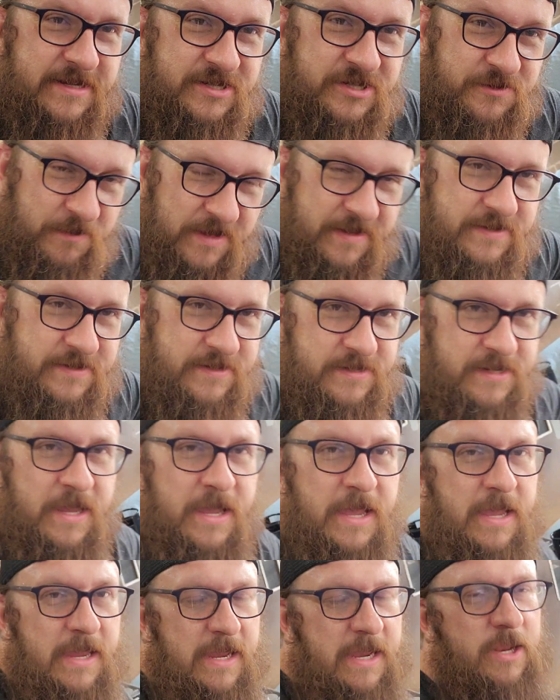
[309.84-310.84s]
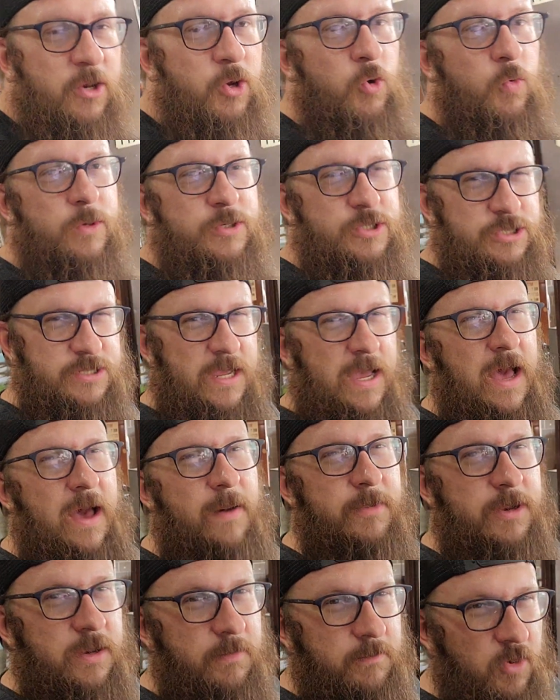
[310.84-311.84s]
Smith's heater, which is
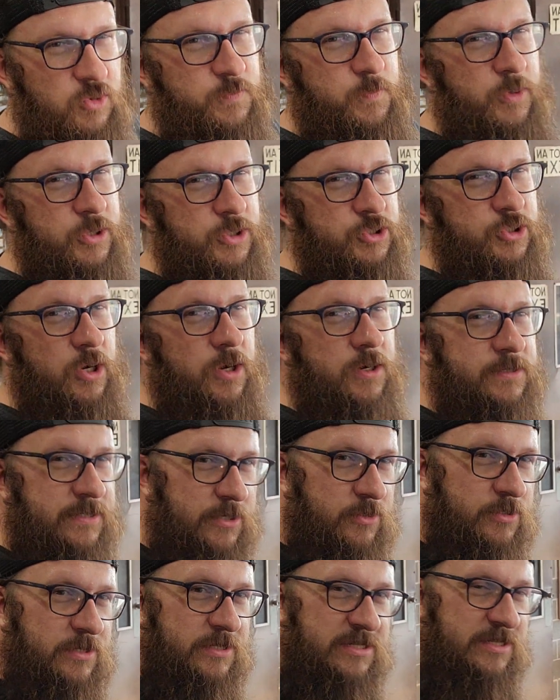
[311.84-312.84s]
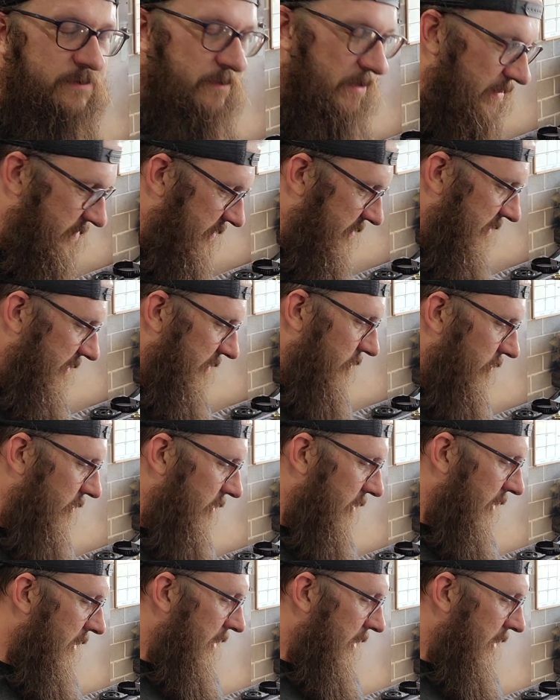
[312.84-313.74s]
common to most British cars. They use a Smith's heater.